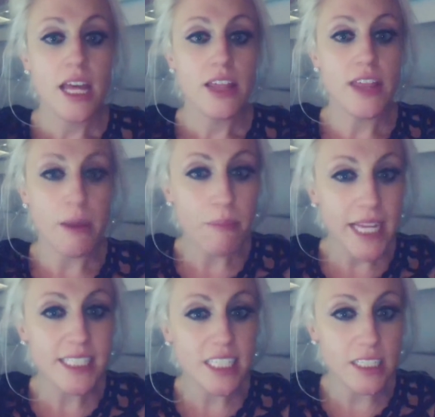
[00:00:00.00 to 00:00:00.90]
That
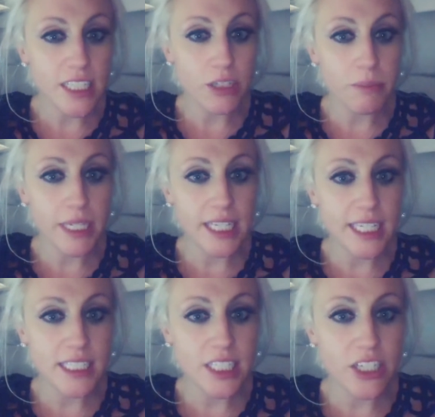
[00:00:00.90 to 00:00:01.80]
makes it a little bit
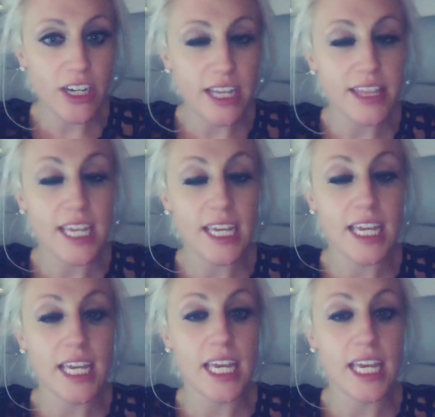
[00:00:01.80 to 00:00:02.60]
easier, I think,